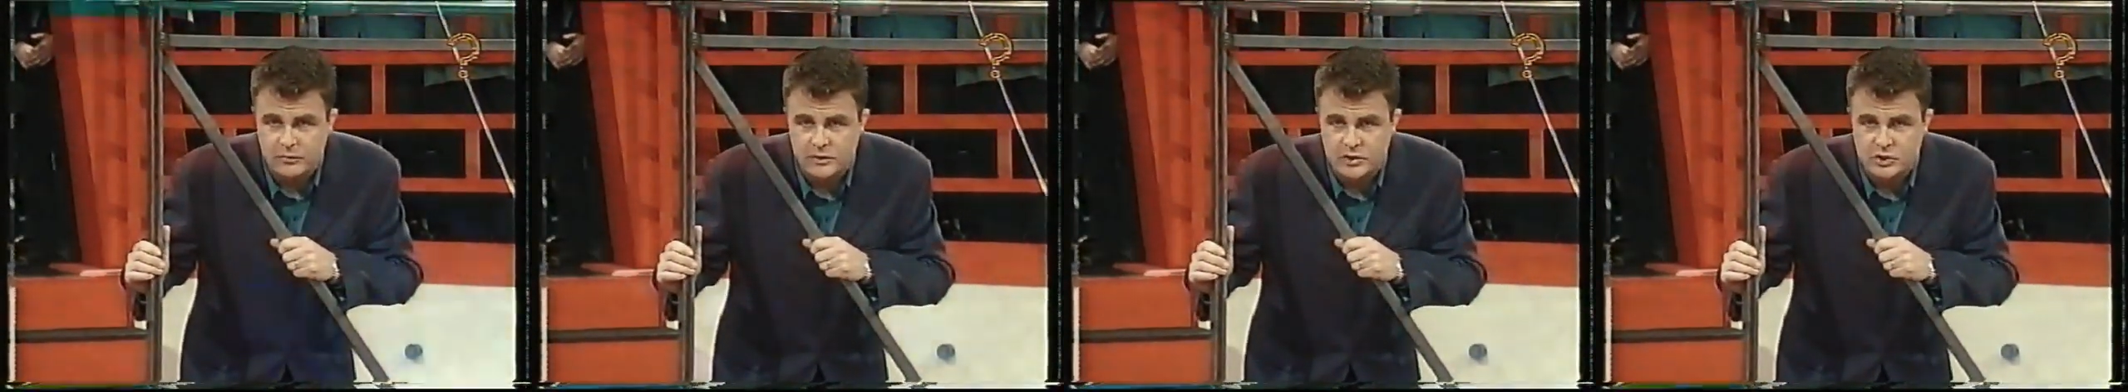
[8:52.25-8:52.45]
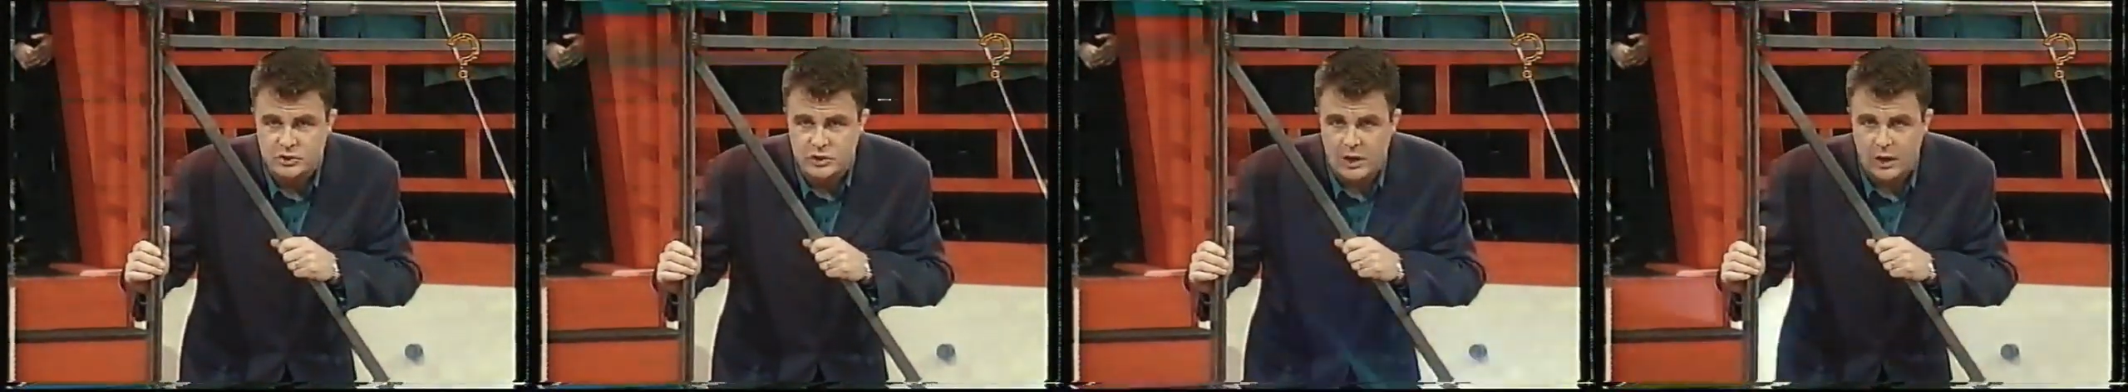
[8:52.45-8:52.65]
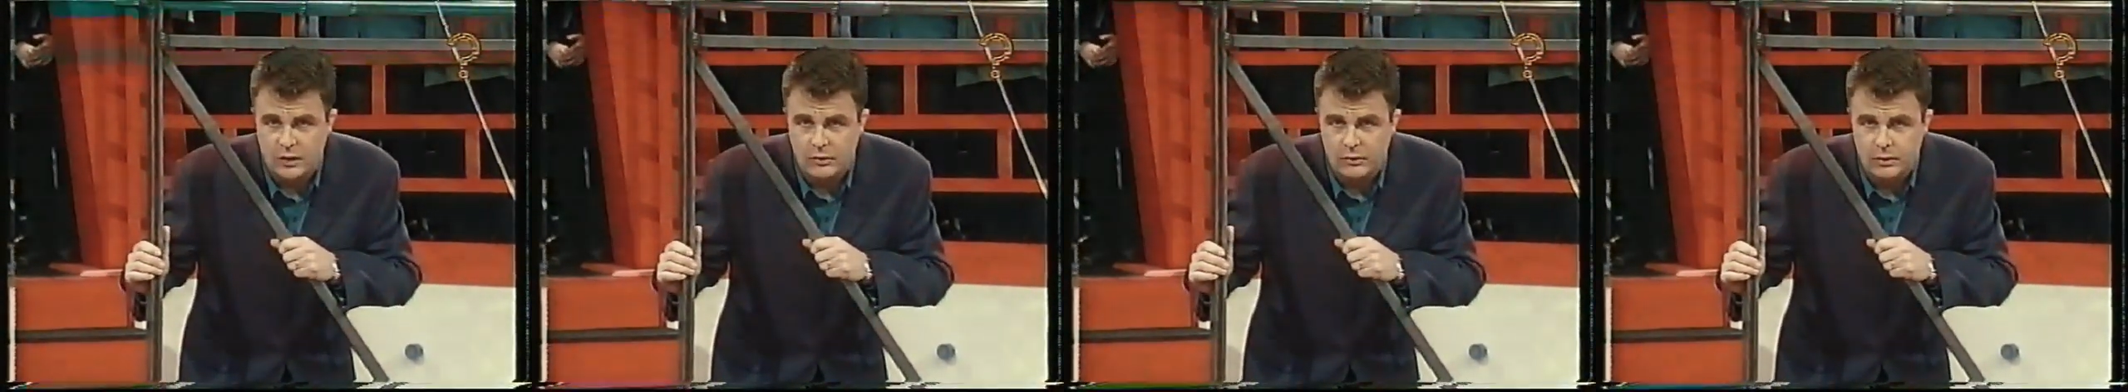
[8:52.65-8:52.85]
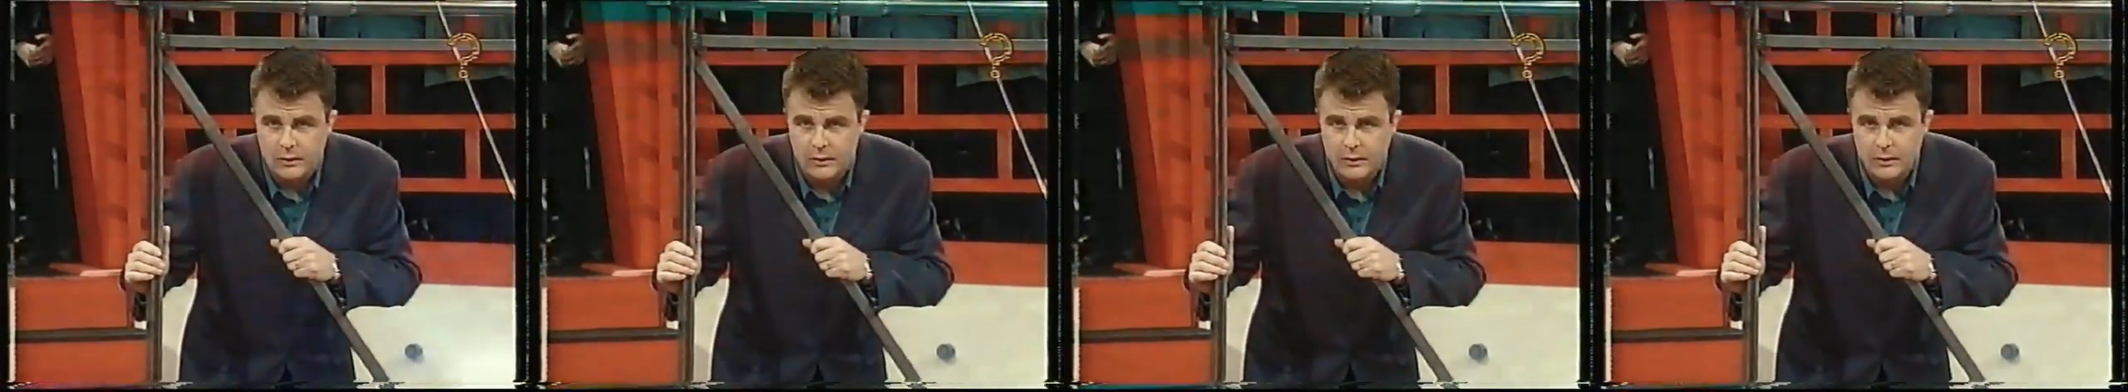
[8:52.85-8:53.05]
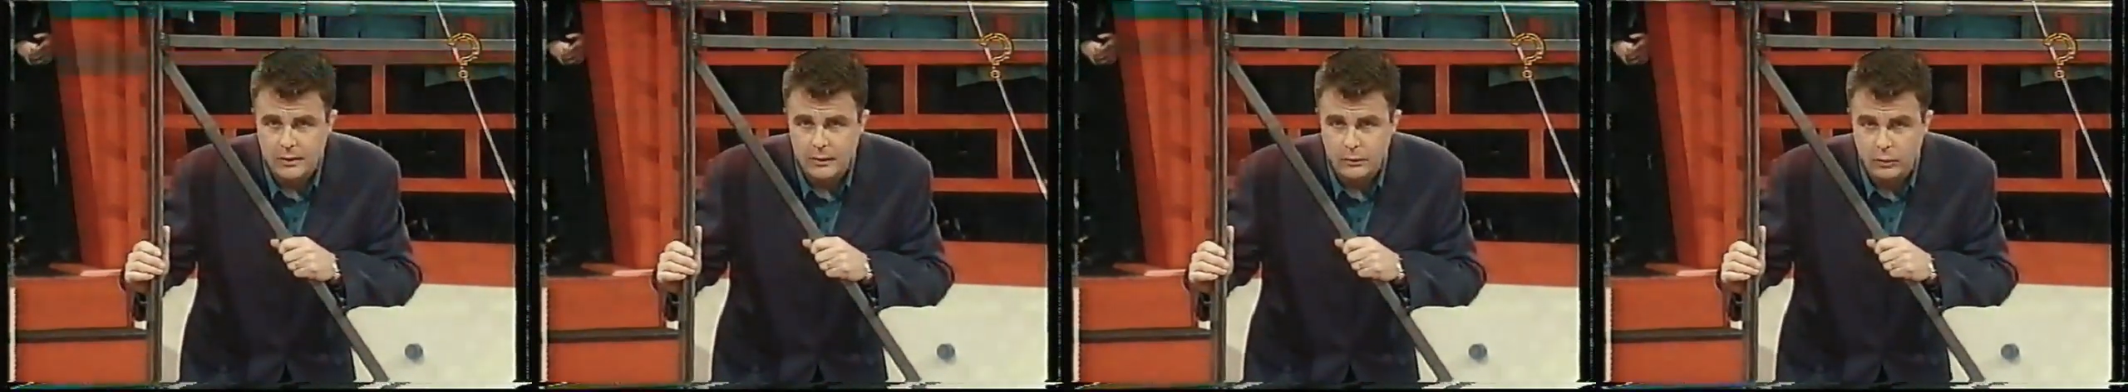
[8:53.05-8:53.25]
this show,
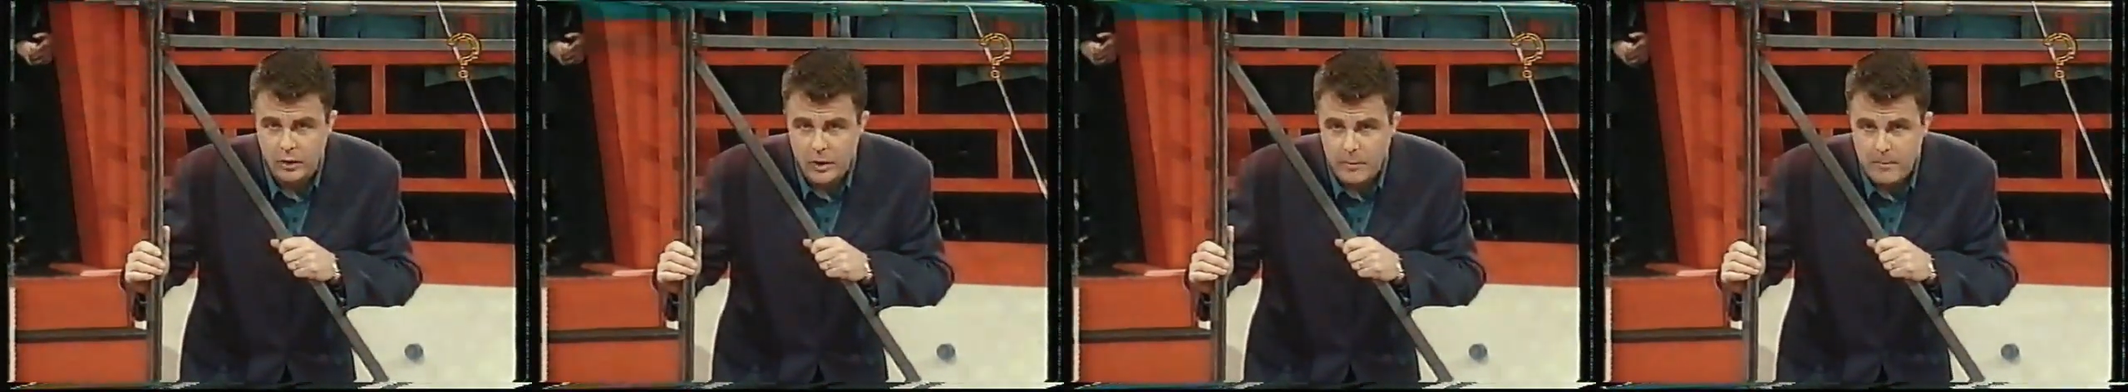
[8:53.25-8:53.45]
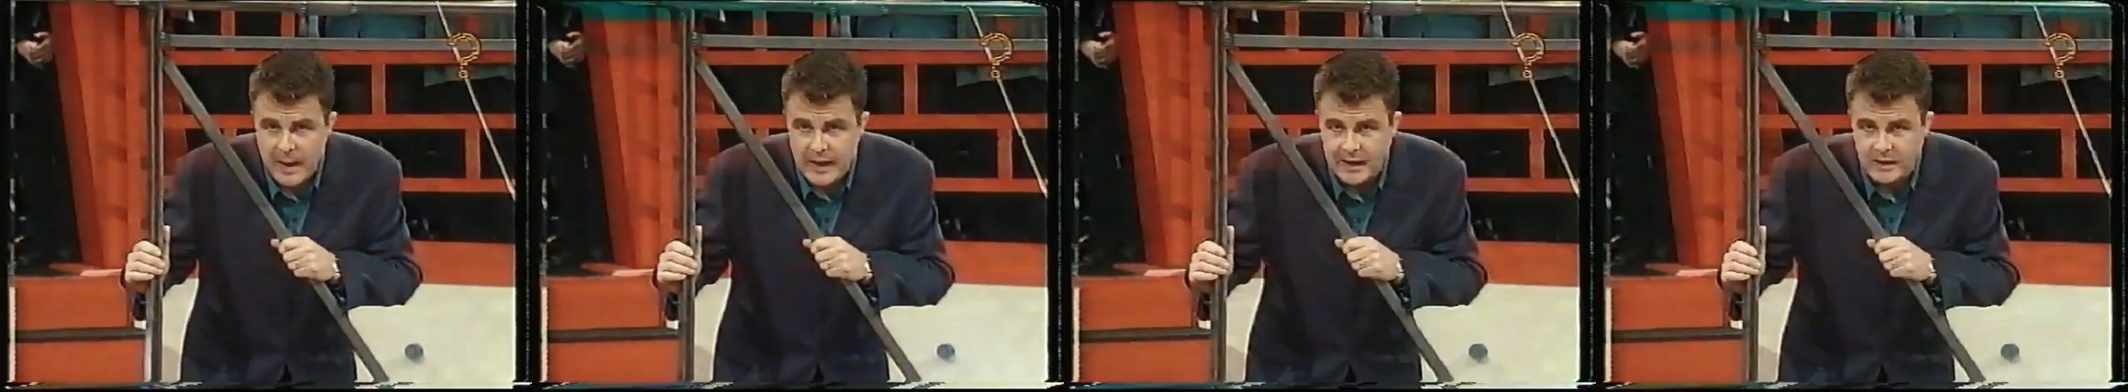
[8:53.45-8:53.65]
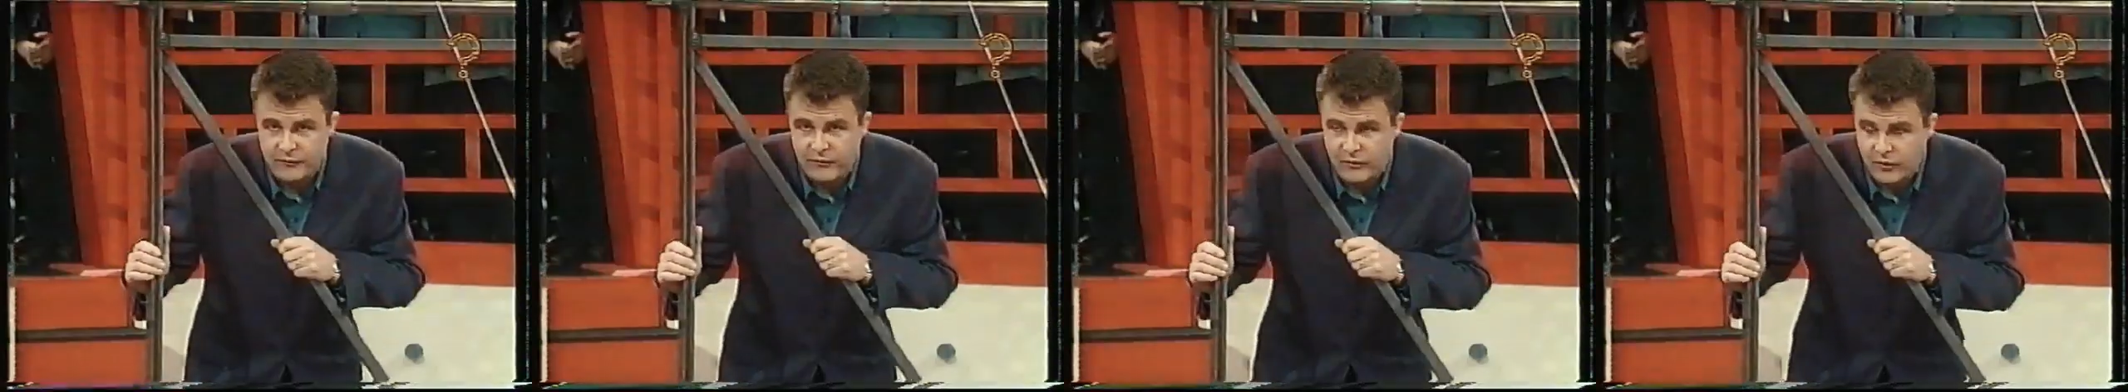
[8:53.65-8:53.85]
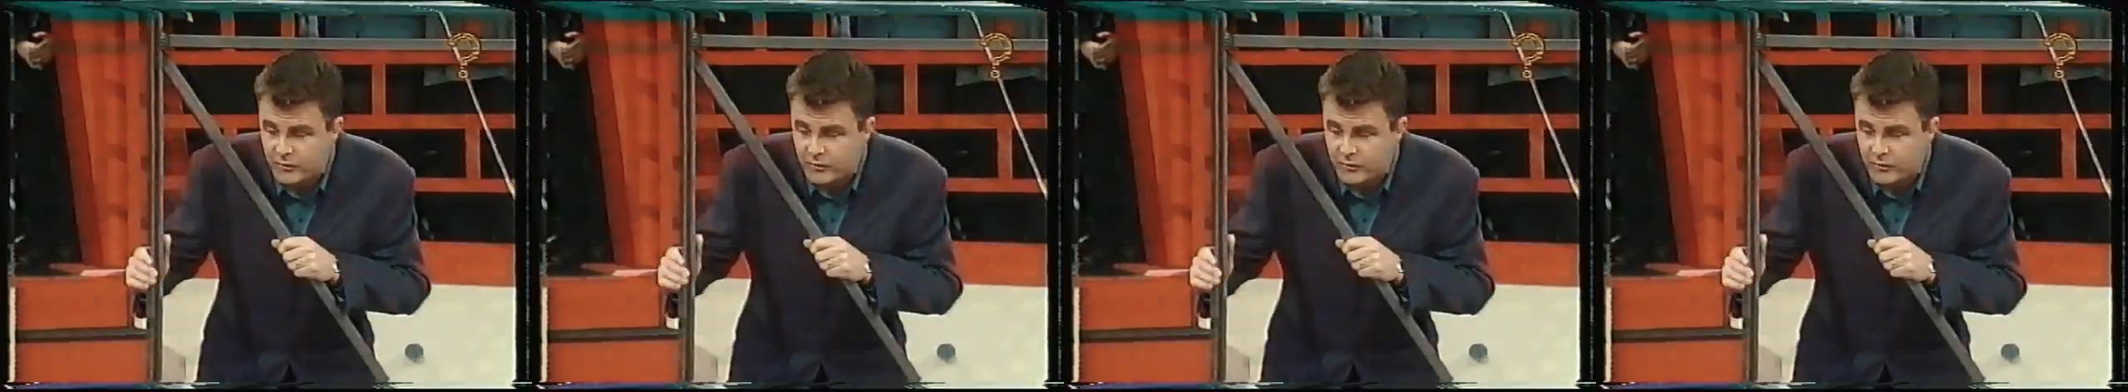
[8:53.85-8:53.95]
will you bang for